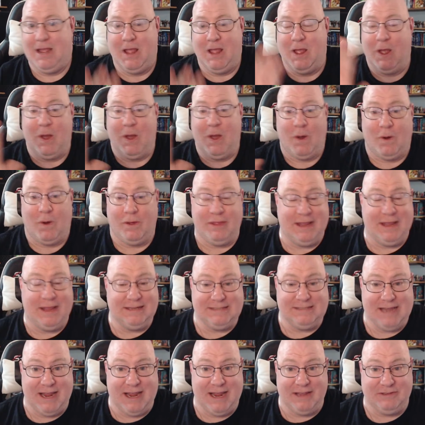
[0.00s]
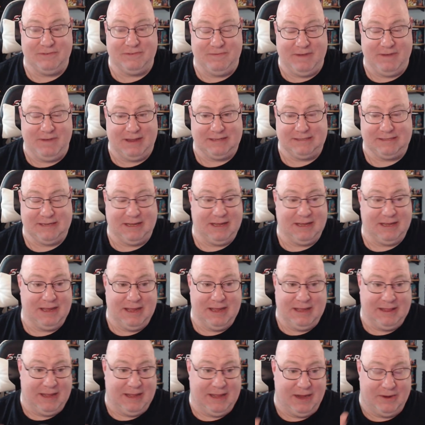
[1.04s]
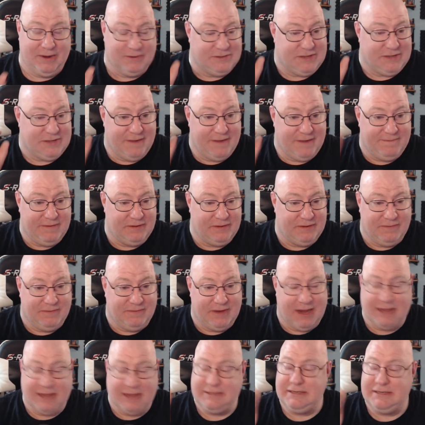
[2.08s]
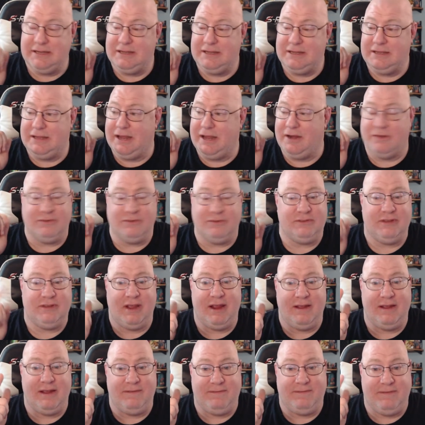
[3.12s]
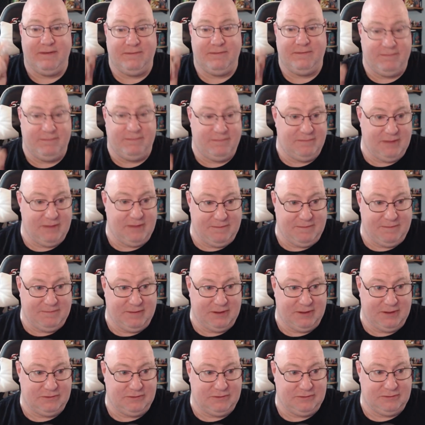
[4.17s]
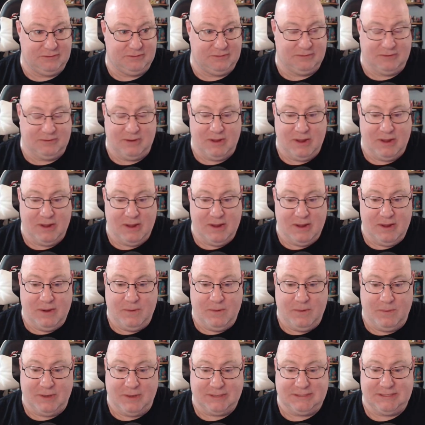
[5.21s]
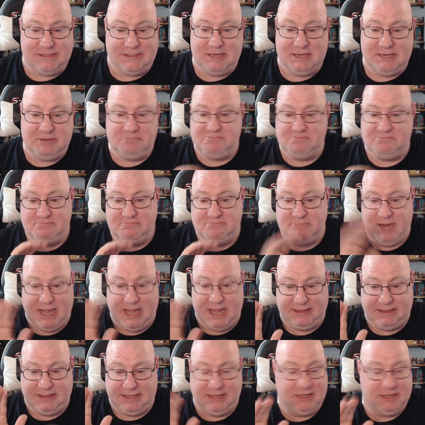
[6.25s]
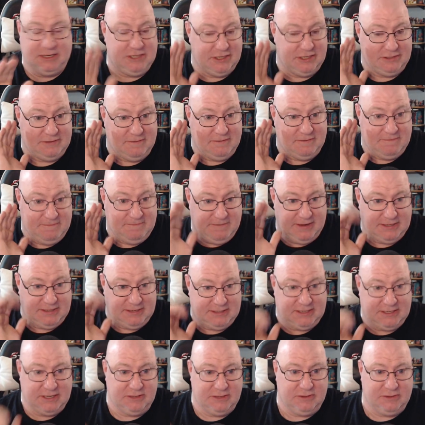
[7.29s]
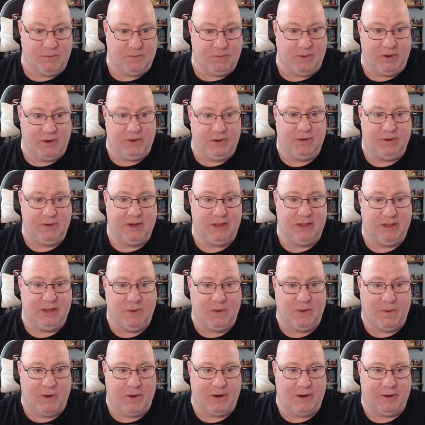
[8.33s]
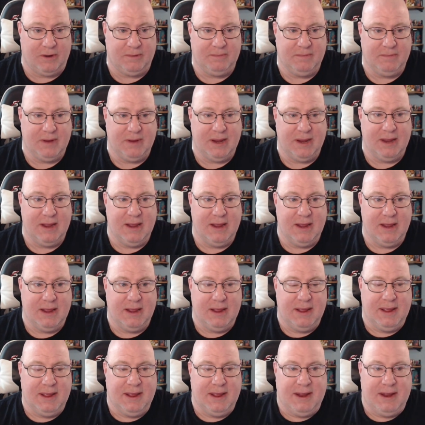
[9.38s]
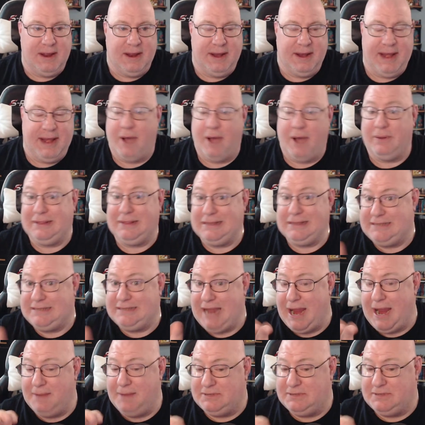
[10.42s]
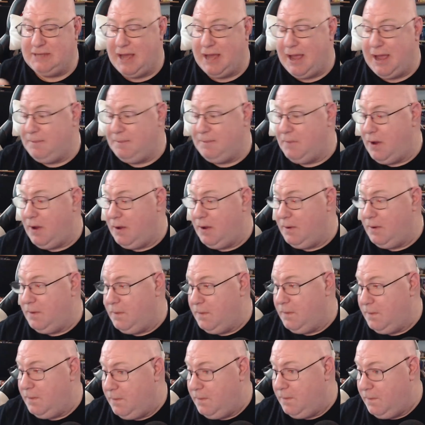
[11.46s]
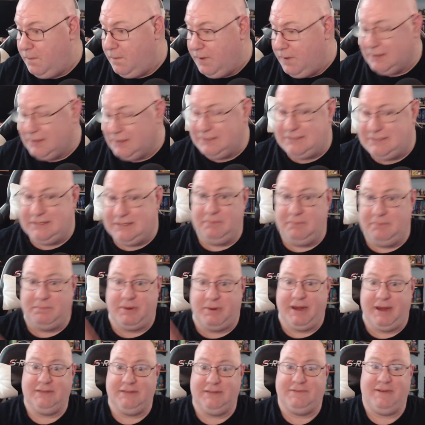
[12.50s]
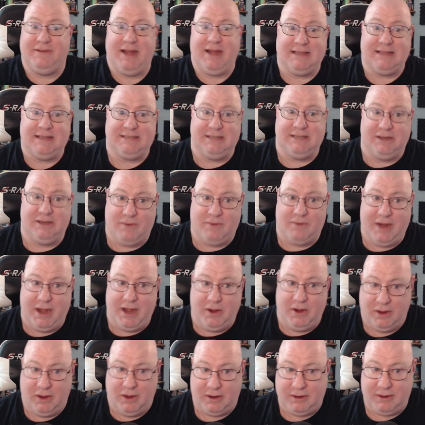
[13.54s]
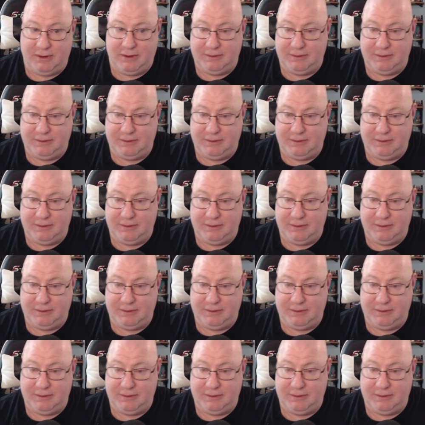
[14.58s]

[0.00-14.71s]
All they say is Fisk. They don't say if it's Vanessa. They don't say if it's Wilson. Nothing. Just Fisk is the one who did the order. Now, at the same time, Wilson brings Vanessa to Red Hook,